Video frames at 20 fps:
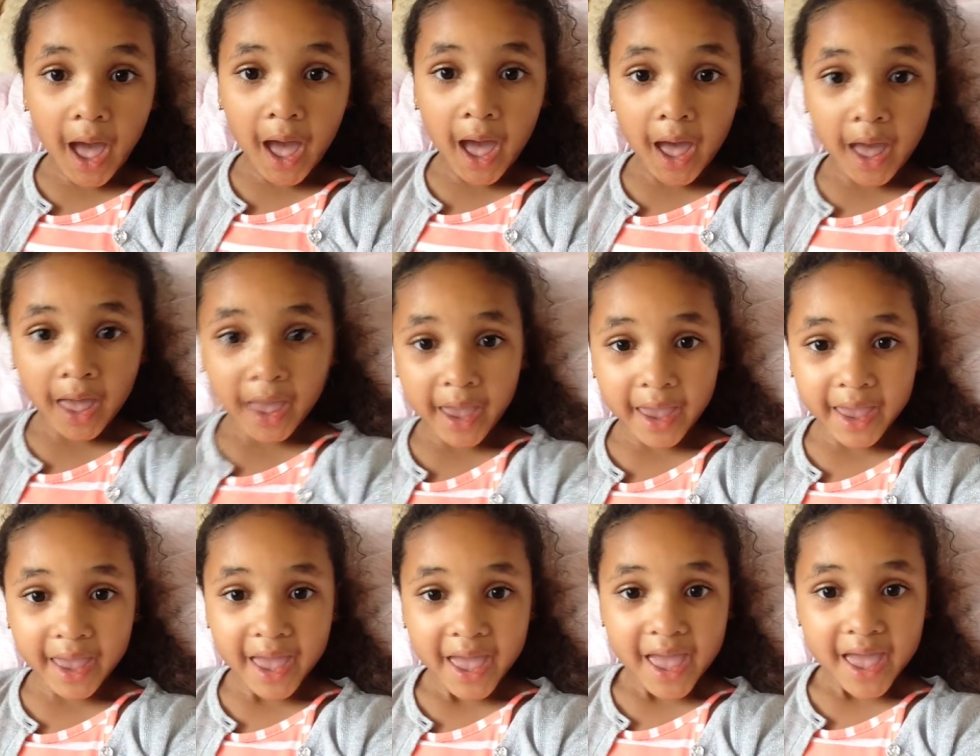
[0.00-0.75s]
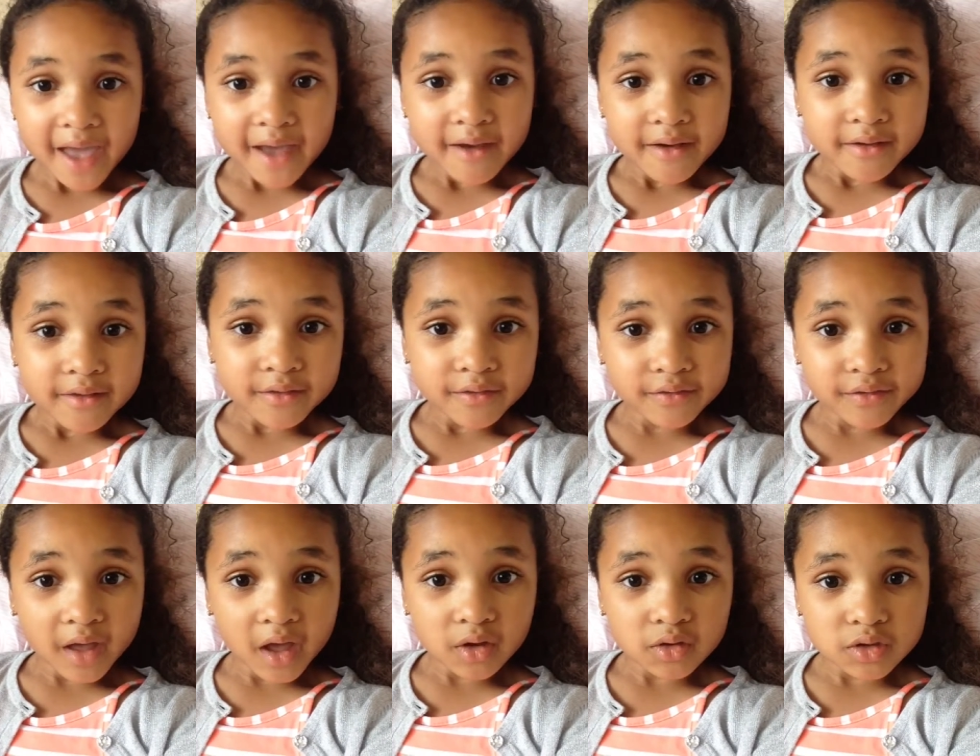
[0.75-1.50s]
a
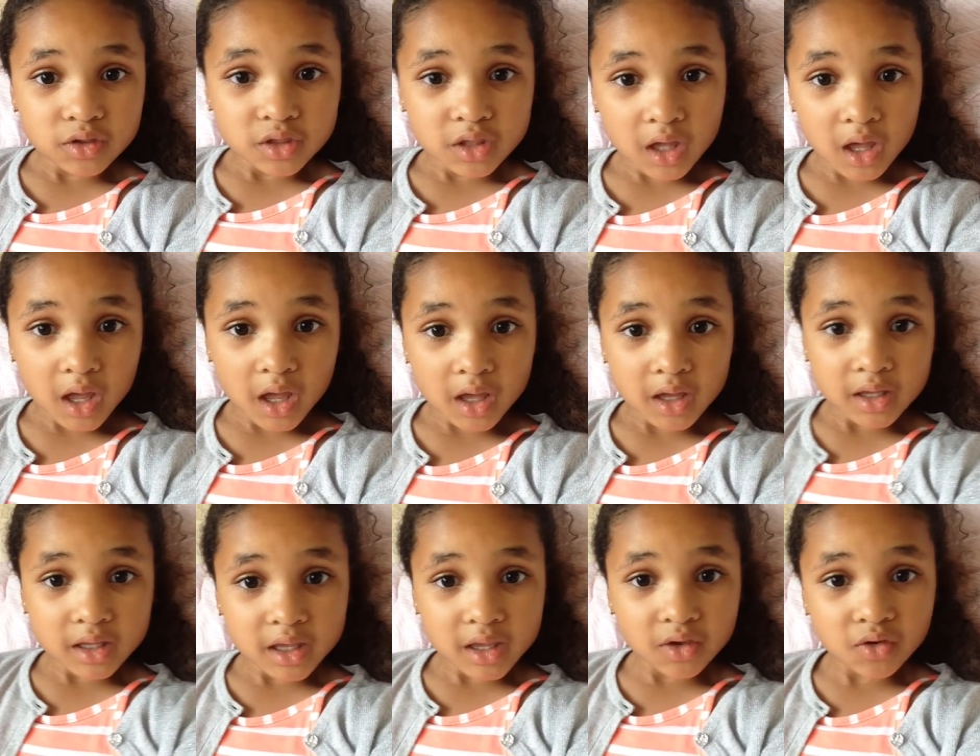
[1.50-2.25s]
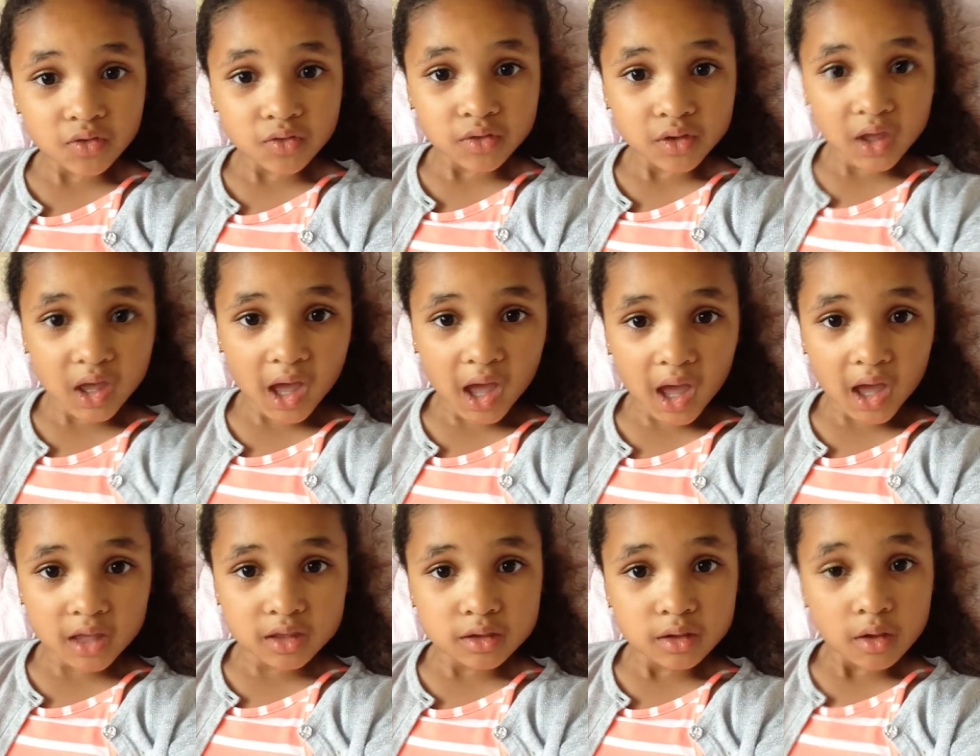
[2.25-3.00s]
voucher gift
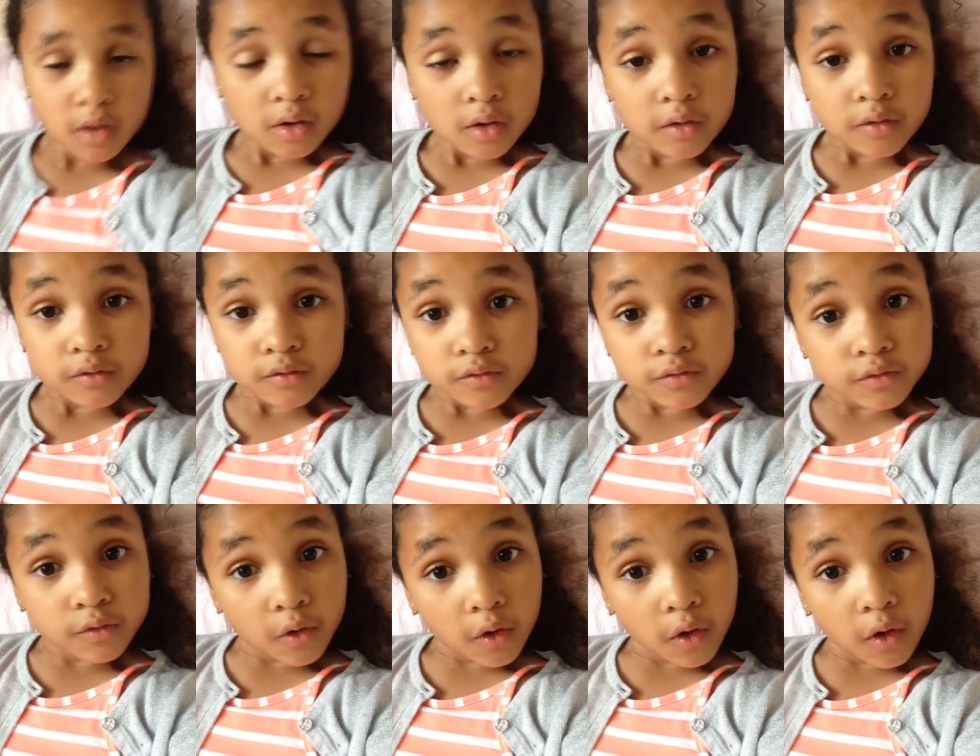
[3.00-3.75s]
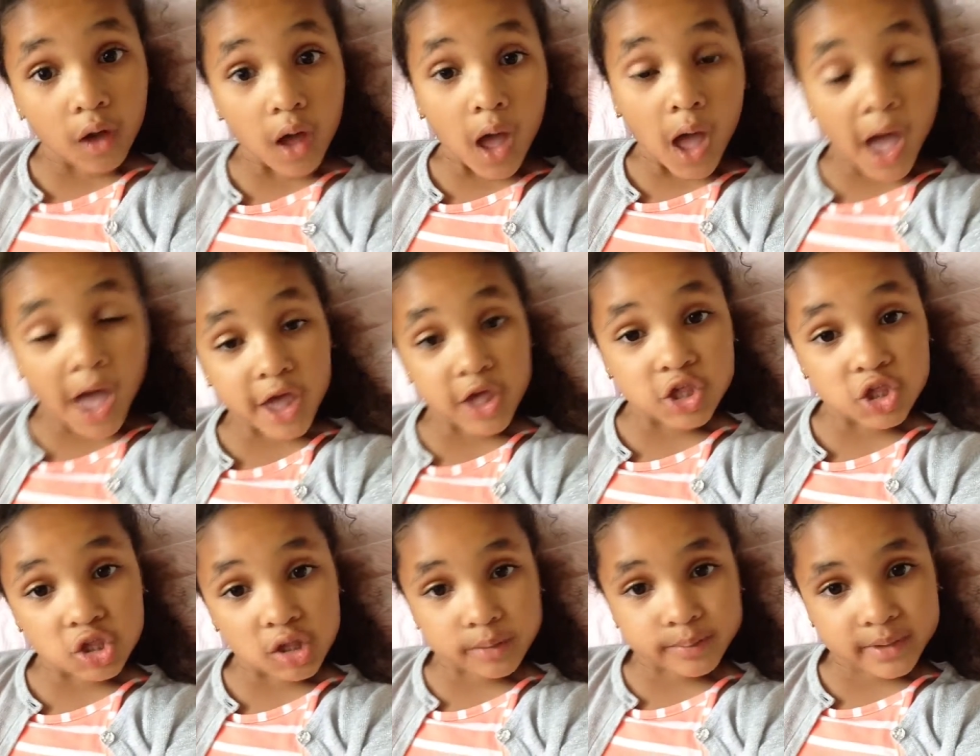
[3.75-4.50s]
card for a
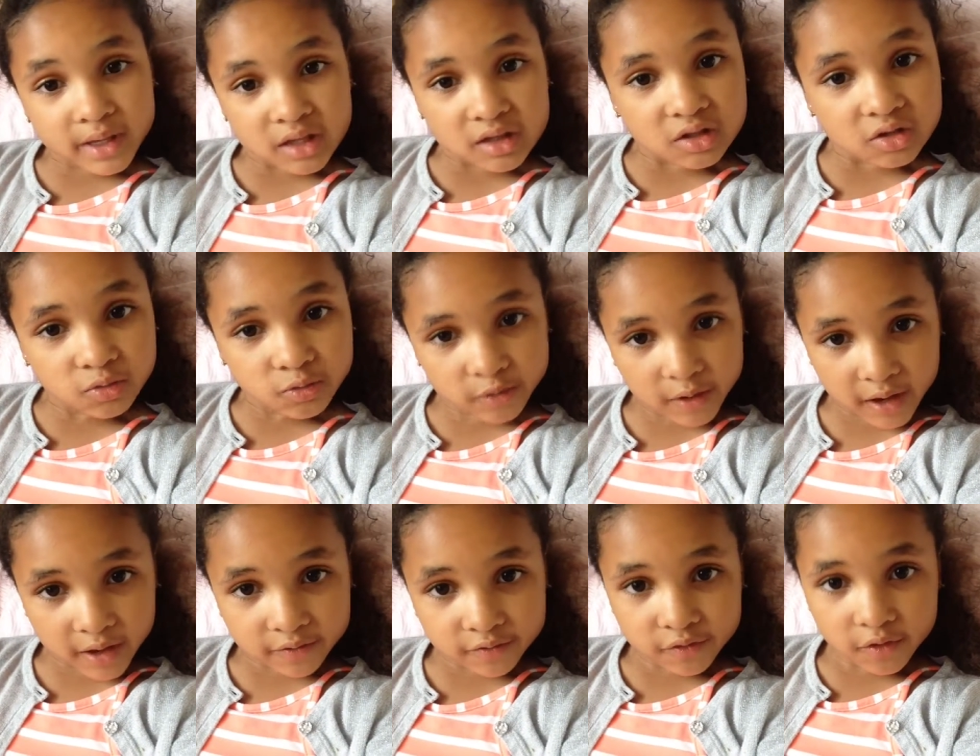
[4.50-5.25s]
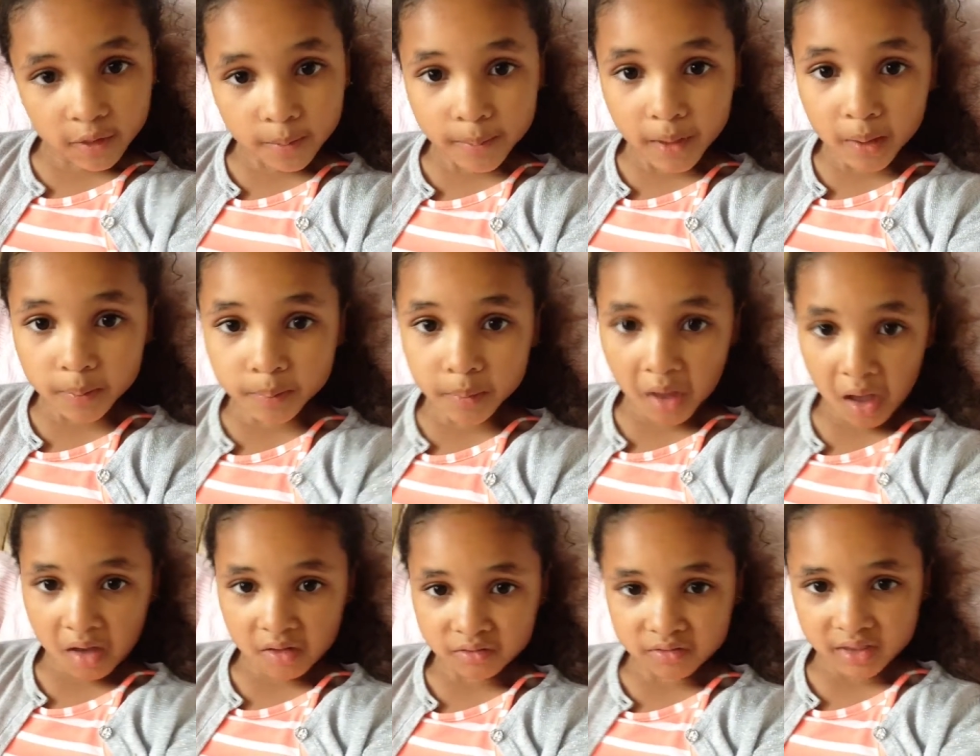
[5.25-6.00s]
shopping spree for my
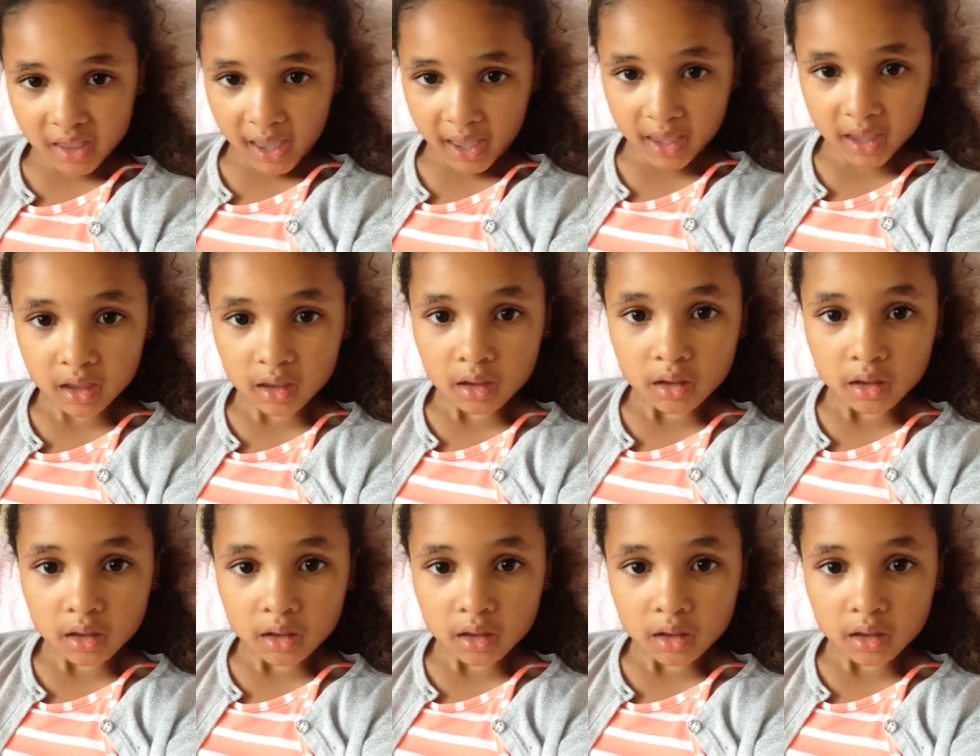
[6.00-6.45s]
birthday.